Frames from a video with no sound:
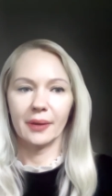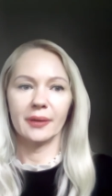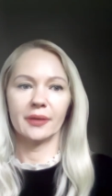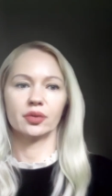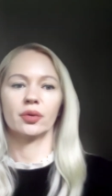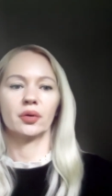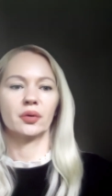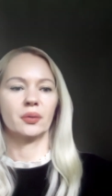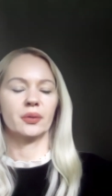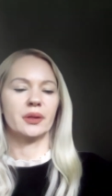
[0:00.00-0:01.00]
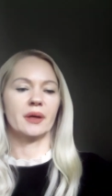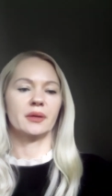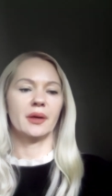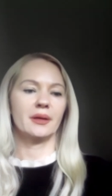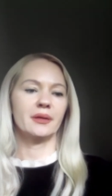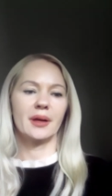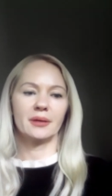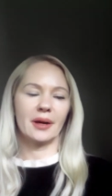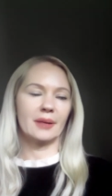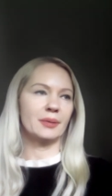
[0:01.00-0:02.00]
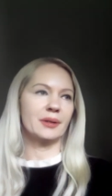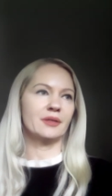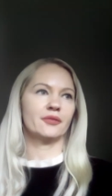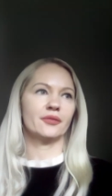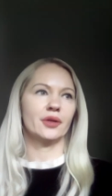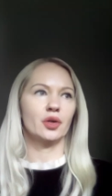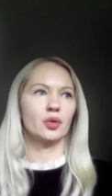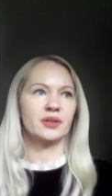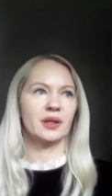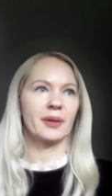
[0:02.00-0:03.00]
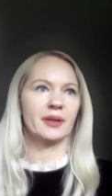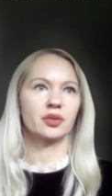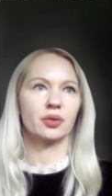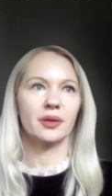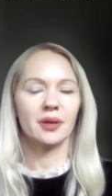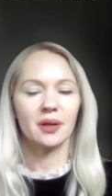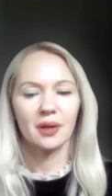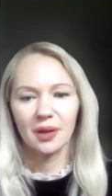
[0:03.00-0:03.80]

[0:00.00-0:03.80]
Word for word: I, I totally agree with that. And and I believe in using Pictory,